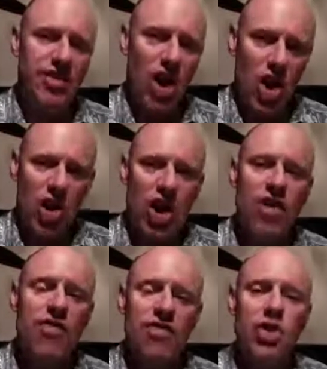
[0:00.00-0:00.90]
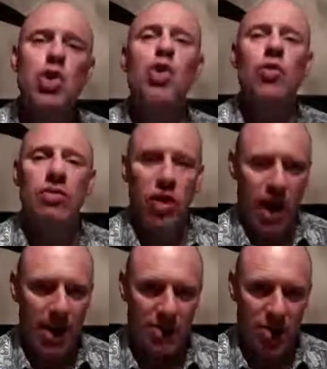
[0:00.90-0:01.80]
to learn a new
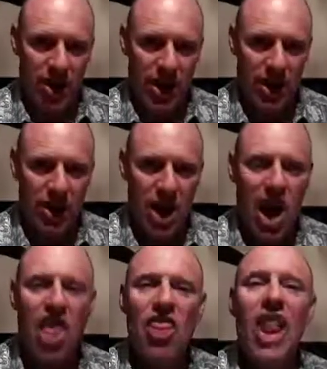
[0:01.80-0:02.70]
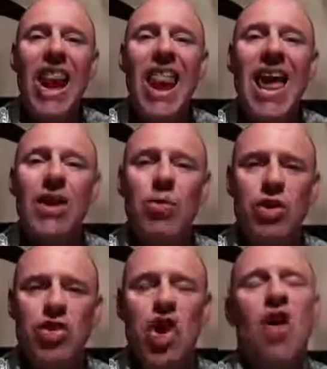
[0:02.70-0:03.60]
vocabulary, the
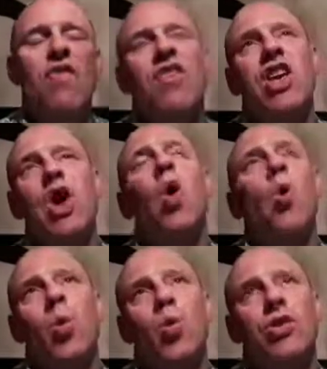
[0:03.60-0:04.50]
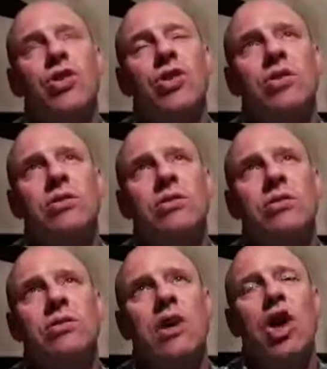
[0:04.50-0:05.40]
language of the old.
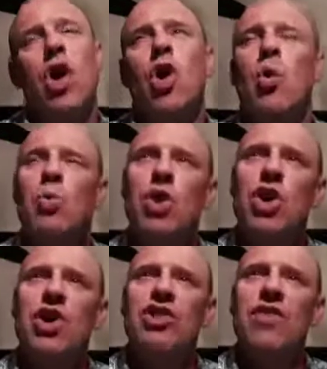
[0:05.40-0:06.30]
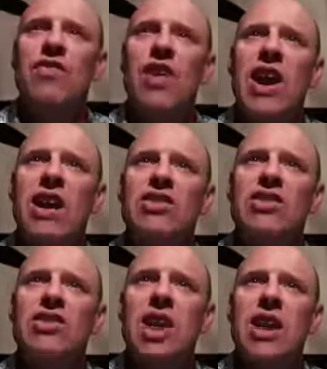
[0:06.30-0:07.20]
Words and
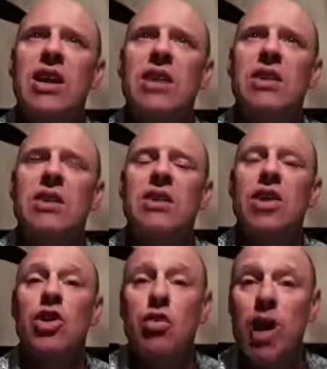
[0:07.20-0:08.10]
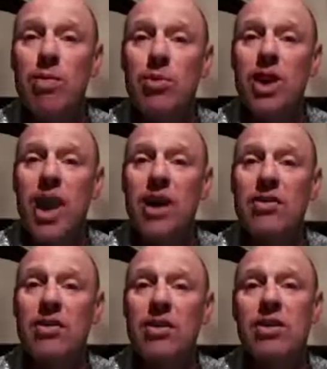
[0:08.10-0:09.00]
phrases like grey brigade,
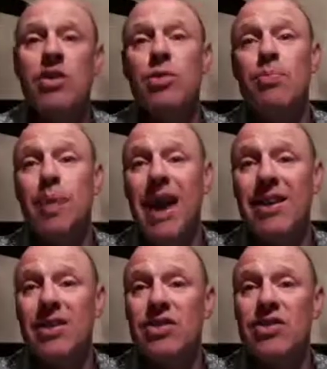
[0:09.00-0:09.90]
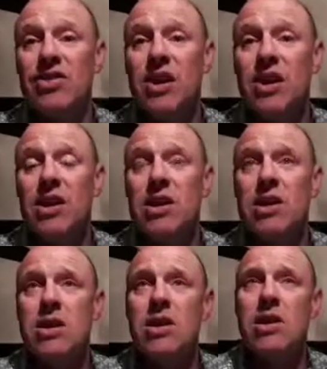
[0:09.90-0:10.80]
dependency,
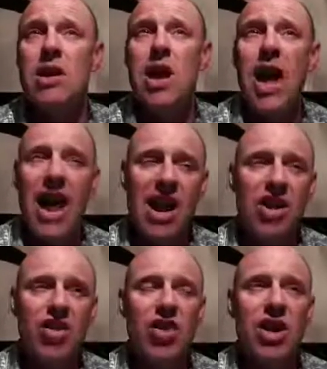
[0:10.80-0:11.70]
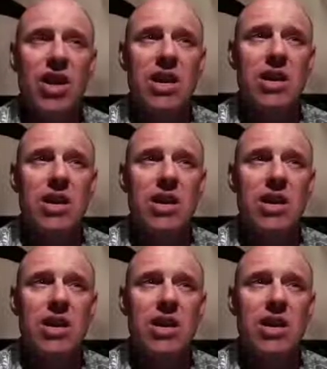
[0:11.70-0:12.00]
elderly,